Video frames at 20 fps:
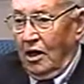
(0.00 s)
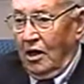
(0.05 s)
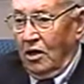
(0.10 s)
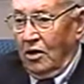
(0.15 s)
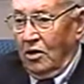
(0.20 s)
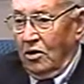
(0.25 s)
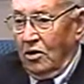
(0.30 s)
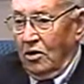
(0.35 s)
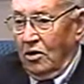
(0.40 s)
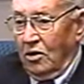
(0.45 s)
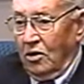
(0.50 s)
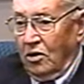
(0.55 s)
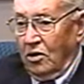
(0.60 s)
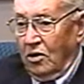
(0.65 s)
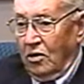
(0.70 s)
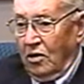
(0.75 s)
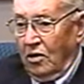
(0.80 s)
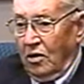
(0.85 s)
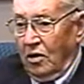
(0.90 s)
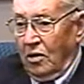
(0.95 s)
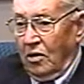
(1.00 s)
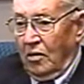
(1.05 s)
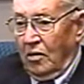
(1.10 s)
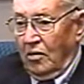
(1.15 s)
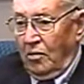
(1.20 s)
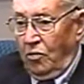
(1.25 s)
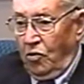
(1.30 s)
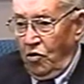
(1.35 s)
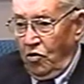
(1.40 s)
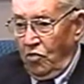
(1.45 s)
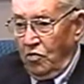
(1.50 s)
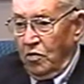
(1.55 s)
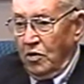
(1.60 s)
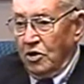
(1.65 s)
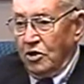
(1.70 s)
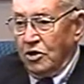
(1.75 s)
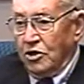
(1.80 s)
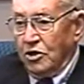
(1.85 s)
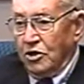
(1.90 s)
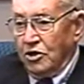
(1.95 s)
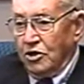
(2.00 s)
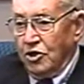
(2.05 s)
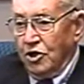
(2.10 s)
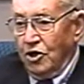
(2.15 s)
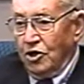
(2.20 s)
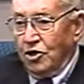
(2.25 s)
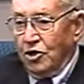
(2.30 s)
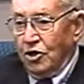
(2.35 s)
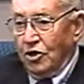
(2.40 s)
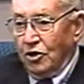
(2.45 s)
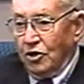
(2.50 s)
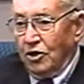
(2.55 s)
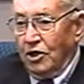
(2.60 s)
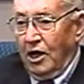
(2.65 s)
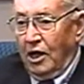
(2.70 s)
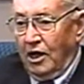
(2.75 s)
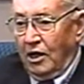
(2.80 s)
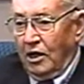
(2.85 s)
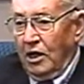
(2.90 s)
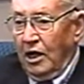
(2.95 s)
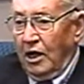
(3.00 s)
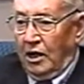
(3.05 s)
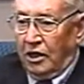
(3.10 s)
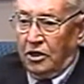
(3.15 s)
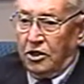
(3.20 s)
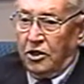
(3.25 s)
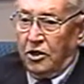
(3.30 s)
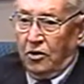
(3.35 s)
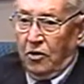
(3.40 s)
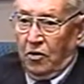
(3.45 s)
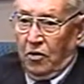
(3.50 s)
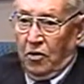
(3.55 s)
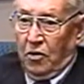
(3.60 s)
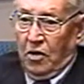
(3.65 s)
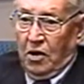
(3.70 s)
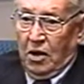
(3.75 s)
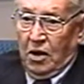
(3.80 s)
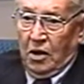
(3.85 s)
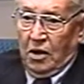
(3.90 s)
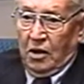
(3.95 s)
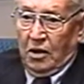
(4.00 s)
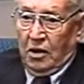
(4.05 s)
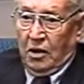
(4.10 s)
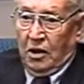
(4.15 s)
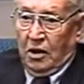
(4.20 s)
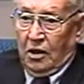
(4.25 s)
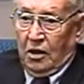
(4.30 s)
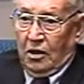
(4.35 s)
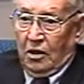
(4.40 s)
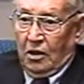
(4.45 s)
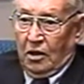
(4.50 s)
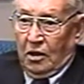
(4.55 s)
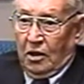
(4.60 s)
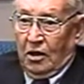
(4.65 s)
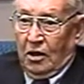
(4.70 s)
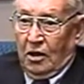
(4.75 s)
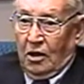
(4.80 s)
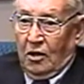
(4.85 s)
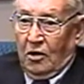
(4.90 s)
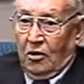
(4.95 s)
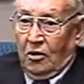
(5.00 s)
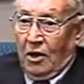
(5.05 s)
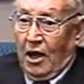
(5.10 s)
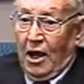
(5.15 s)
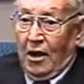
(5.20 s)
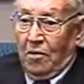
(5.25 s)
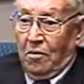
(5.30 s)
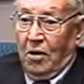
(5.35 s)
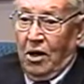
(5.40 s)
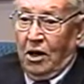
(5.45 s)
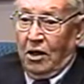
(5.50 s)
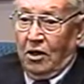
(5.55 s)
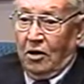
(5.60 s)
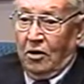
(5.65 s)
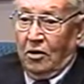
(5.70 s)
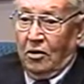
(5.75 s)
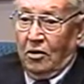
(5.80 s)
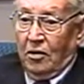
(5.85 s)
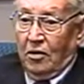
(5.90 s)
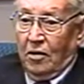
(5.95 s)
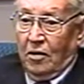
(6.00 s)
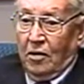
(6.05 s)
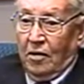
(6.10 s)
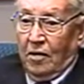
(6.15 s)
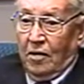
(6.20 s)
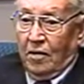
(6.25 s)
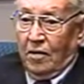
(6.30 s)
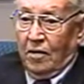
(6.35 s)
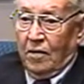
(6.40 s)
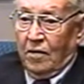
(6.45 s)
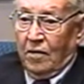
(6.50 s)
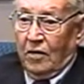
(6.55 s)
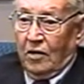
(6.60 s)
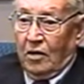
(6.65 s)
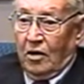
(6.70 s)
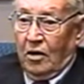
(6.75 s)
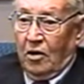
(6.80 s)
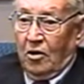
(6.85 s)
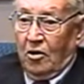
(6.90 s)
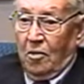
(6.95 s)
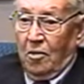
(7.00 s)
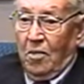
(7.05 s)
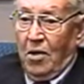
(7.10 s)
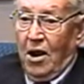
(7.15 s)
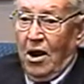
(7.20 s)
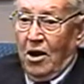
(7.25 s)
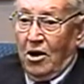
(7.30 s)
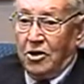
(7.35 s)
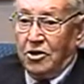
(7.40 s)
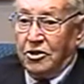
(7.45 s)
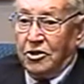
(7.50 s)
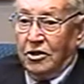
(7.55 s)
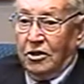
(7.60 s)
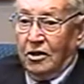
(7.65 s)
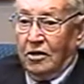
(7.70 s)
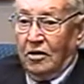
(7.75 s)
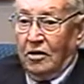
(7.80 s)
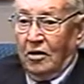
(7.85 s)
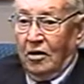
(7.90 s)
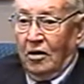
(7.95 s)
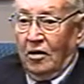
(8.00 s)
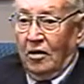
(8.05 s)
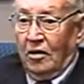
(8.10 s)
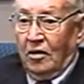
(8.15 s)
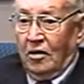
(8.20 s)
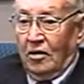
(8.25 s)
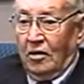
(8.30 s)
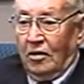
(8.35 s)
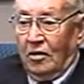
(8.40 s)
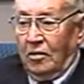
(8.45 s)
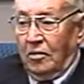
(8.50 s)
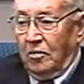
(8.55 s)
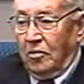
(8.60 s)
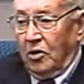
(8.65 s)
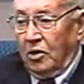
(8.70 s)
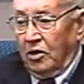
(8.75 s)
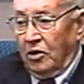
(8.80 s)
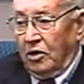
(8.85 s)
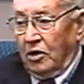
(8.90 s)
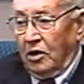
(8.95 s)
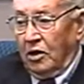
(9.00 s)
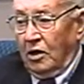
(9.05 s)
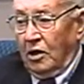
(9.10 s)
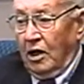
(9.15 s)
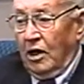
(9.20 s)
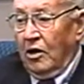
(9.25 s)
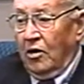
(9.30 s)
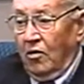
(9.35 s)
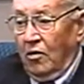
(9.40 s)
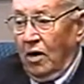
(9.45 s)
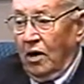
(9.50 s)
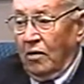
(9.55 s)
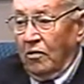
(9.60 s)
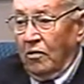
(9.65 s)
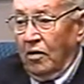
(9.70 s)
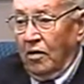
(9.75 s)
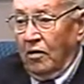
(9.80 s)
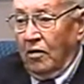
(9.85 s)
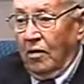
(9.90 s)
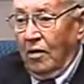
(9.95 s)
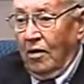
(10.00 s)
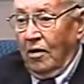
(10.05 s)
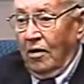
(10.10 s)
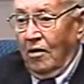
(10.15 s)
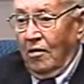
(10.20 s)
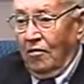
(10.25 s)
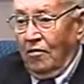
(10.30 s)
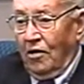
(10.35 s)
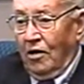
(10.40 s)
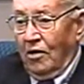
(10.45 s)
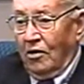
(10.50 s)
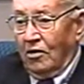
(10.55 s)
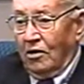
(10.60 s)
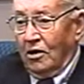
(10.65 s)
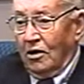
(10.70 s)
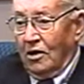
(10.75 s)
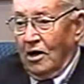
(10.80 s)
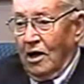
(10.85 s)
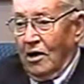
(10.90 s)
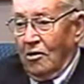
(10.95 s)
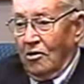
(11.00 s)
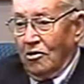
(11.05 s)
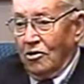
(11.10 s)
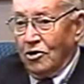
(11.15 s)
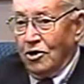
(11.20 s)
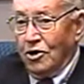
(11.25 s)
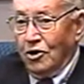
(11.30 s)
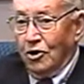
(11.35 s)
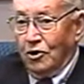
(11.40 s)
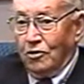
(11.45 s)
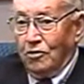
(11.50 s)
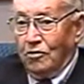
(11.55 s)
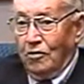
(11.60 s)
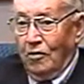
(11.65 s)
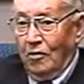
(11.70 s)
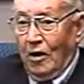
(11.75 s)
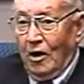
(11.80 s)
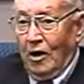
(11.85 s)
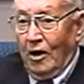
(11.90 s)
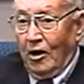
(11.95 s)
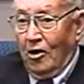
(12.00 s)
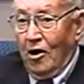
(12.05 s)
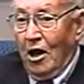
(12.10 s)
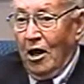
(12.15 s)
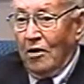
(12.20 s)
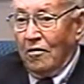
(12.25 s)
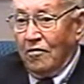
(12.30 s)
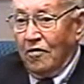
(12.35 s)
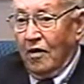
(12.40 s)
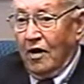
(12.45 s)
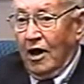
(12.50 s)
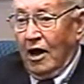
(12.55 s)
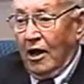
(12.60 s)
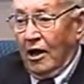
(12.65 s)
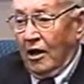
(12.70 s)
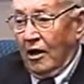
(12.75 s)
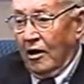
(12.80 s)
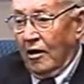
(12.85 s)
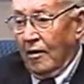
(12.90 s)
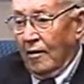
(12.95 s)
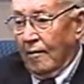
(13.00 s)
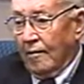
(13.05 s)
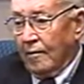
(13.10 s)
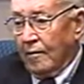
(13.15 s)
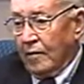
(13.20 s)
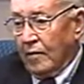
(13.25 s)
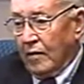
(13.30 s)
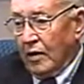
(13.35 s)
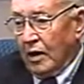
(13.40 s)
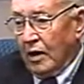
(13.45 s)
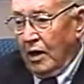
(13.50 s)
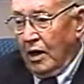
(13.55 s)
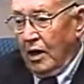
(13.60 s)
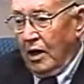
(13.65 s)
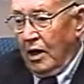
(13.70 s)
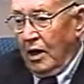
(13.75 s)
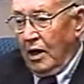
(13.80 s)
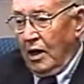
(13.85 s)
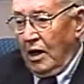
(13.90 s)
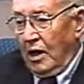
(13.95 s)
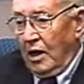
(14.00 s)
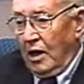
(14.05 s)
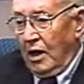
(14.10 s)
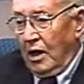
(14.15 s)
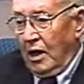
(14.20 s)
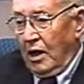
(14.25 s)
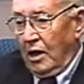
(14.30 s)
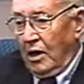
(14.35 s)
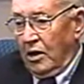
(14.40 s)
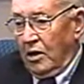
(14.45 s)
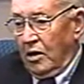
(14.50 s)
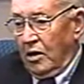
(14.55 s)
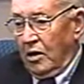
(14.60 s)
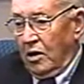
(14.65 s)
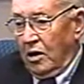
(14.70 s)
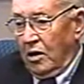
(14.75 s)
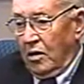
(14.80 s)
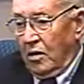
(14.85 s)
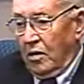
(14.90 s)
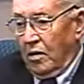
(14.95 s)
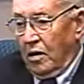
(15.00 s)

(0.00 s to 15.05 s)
and improvements in certain techniques. So you can't make a comparison, but at any rate we felt that our results were very gratifying. And